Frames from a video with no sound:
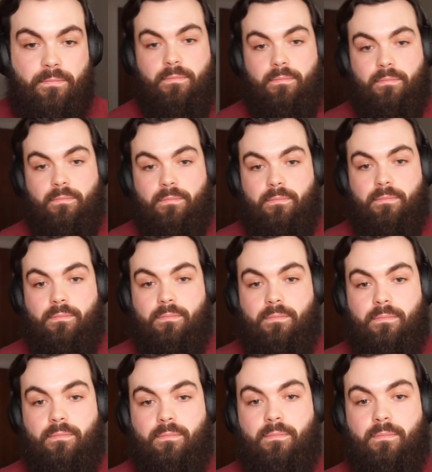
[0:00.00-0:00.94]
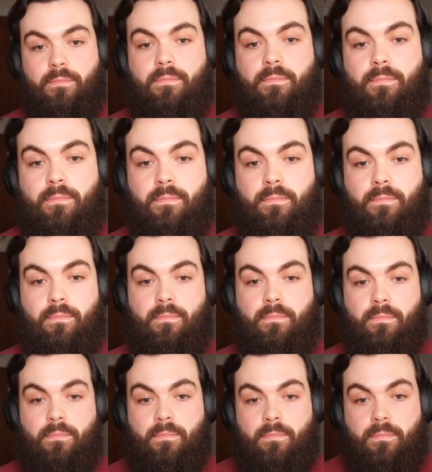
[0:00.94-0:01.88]

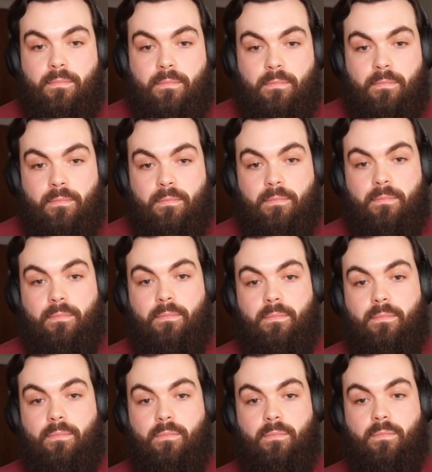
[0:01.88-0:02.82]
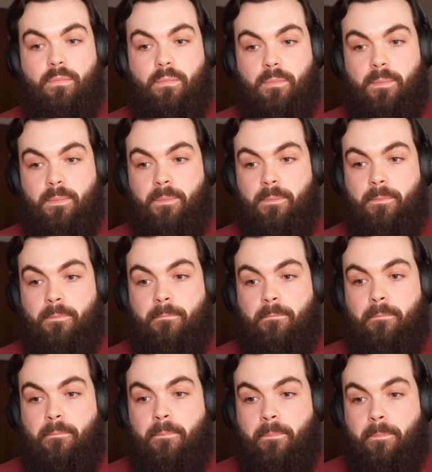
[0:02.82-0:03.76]

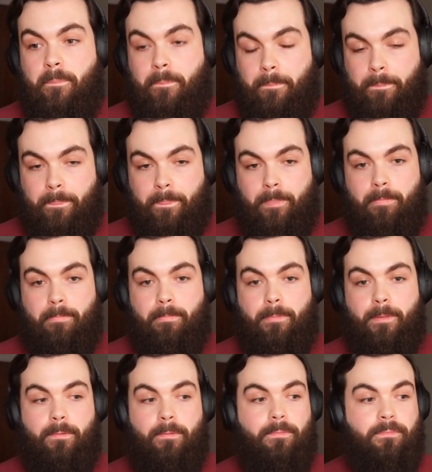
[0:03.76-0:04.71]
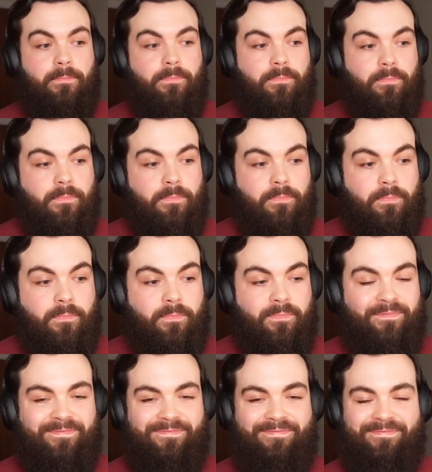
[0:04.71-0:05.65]

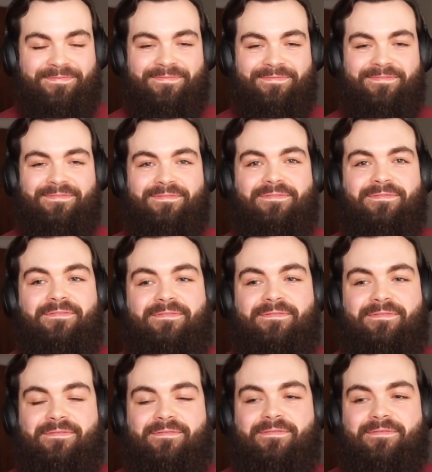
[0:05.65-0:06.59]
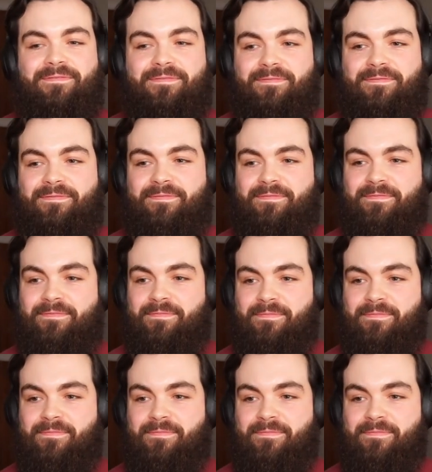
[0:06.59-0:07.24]
No words are spoken by the person on screen.